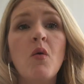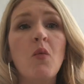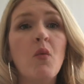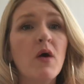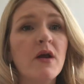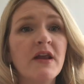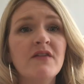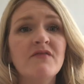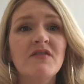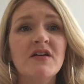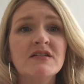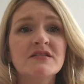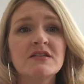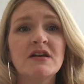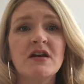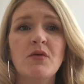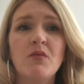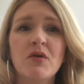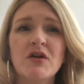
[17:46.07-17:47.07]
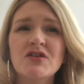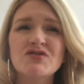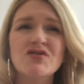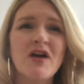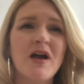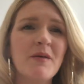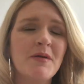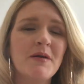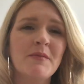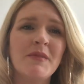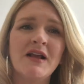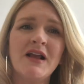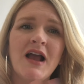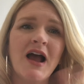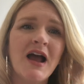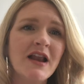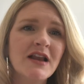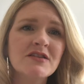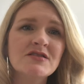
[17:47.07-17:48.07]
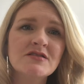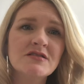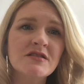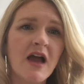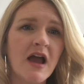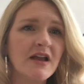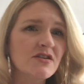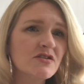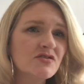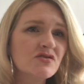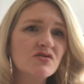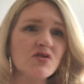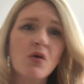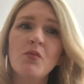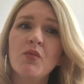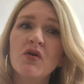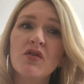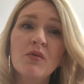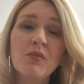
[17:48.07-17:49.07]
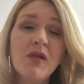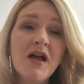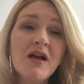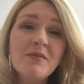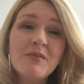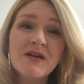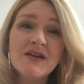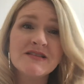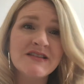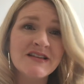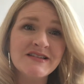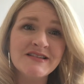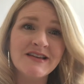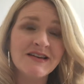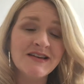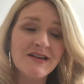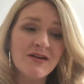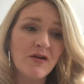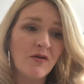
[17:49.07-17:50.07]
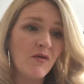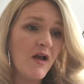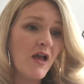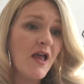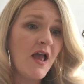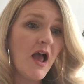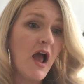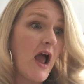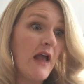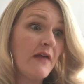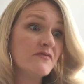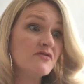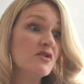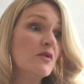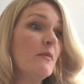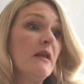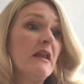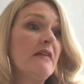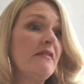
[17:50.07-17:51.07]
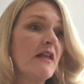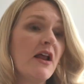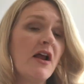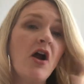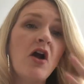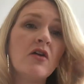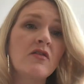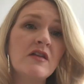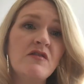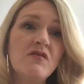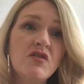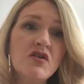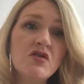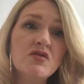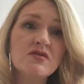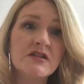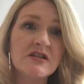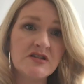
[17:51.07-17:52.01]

want to invest in. I want to try, but I'm like, I just, I just don't pull the plug because I said, you know, I have so many that I hardly even use.